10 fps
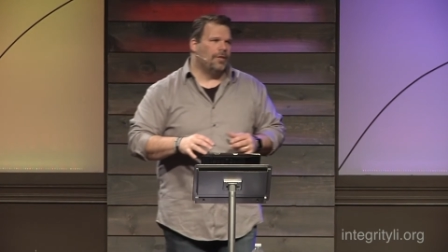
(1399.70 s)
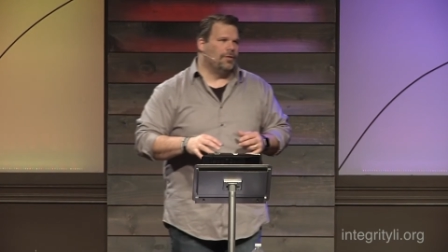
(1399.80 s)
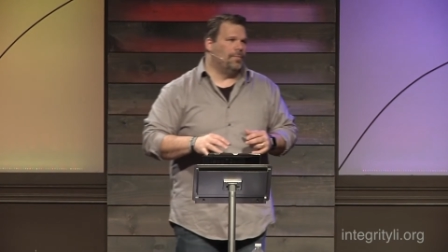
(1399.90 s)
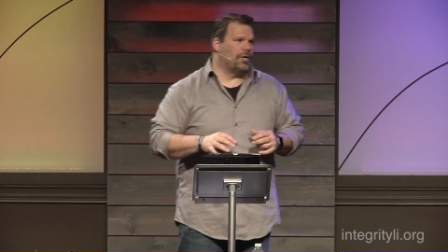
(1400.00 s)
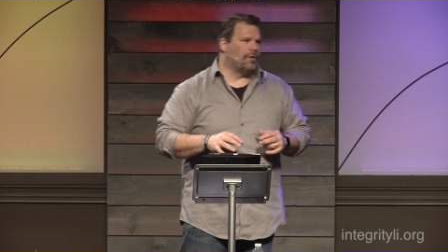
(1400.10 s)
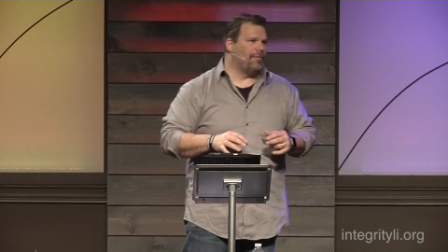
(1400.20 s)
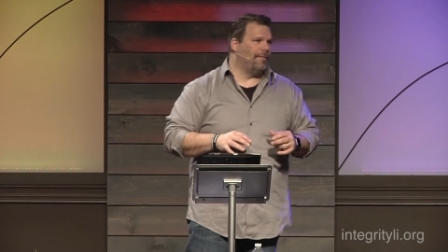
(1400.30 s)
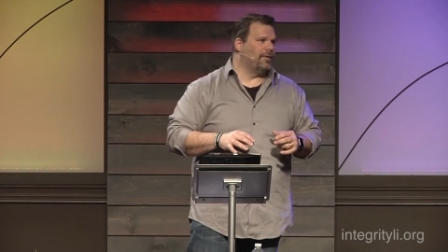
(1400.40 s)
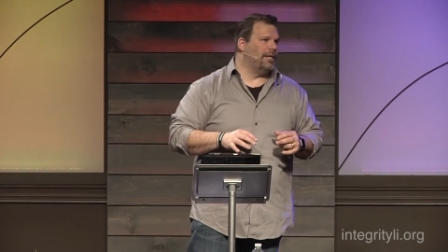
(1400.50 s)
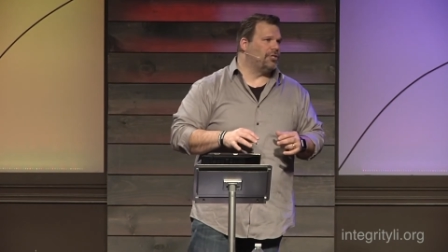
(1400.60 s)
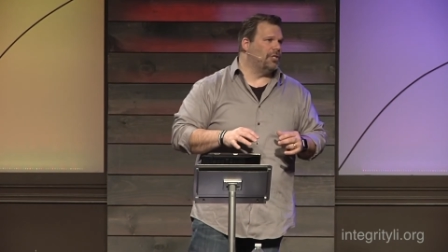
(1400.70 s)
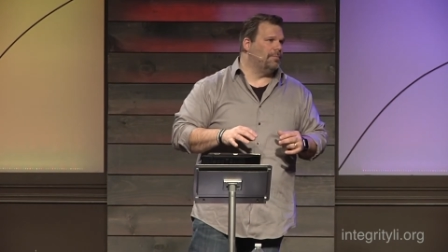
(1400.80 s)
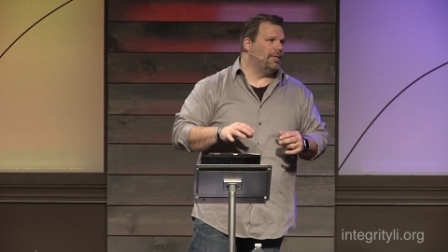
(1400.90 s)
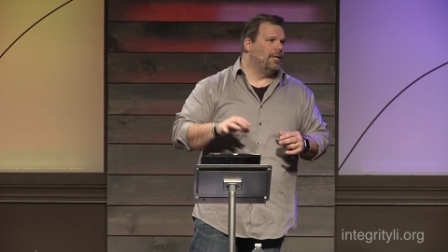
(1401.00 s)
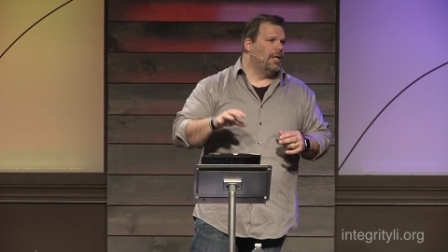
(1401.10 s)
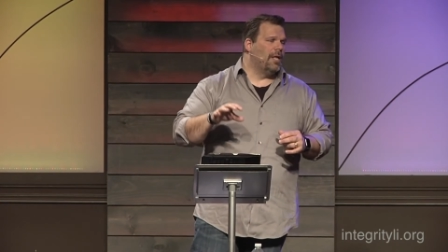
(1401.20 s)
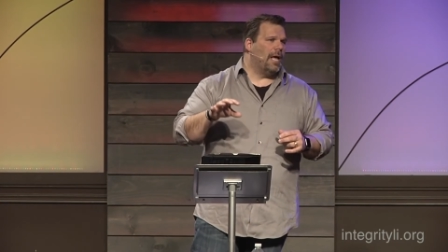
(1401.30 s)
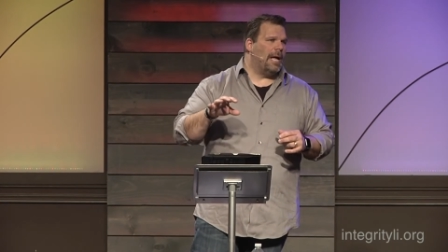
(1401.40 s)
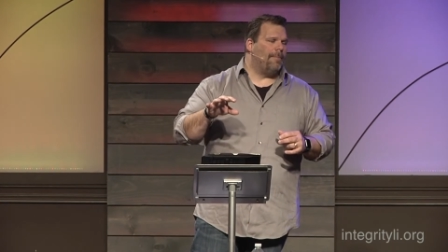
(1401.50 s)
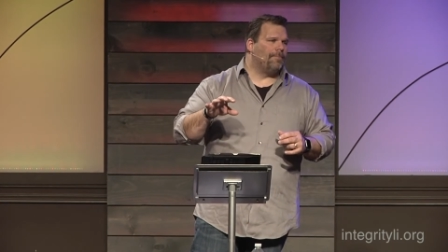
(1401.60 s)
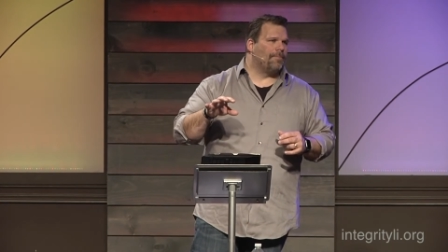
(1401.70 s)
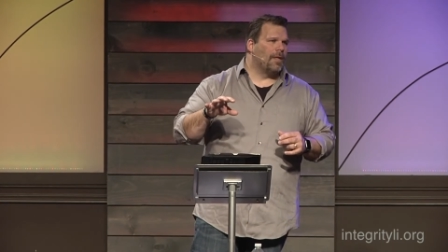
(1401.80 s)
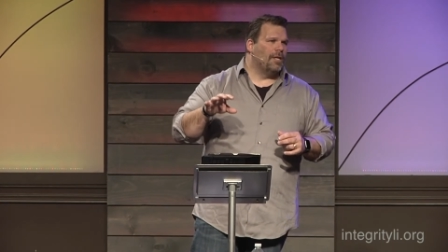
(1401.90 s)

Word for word: the book of Revelation. But um,